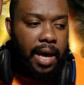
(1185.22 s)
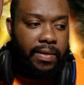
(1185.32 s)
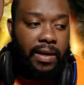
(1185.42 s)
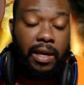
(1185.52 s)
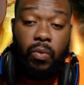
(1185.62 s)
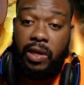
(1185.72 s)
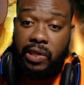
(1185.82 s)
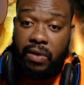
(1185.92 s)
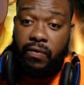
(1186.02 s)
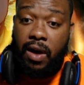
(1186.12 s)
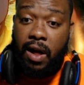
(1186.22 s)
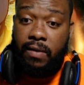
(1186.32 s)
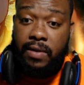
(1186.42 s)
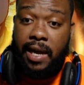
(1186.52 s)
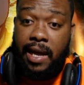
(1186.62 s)
I think he was
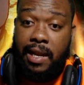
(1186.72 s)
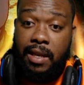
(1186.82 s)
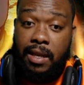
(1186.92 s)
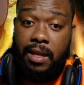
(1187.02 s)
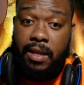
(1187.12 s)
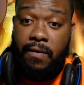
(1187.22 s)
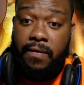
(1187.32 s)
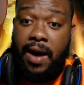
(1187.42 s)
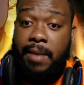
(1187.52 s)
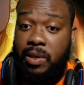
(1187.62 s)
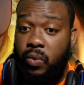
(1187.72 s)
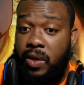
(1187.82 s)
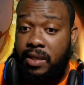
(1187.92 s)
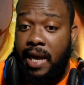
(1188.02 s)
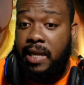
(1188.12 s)
involved in the fight
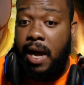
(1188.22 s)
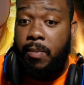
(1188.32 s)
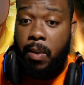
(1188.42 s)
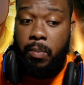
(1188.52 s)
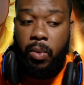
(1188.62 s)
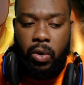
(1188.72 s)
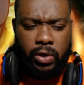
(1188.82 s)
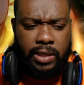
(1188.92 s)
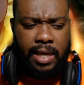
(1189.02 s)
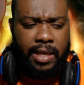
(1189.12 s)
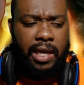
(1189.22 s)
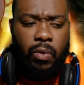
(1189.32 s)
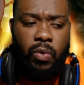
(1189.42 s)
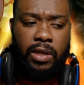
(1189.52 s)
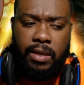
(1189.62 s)
between Saitama and Boros. I think
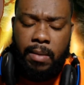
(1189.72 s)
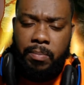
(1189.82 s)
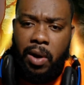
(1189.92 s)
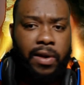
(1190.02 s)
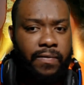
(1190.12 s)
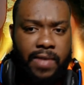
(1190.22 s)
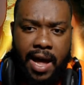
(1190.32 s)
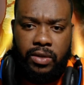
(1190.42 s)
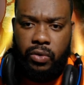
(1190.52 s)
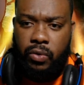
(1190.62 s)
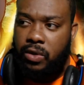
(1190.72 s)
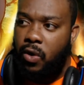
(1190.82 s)
he was a part of that too.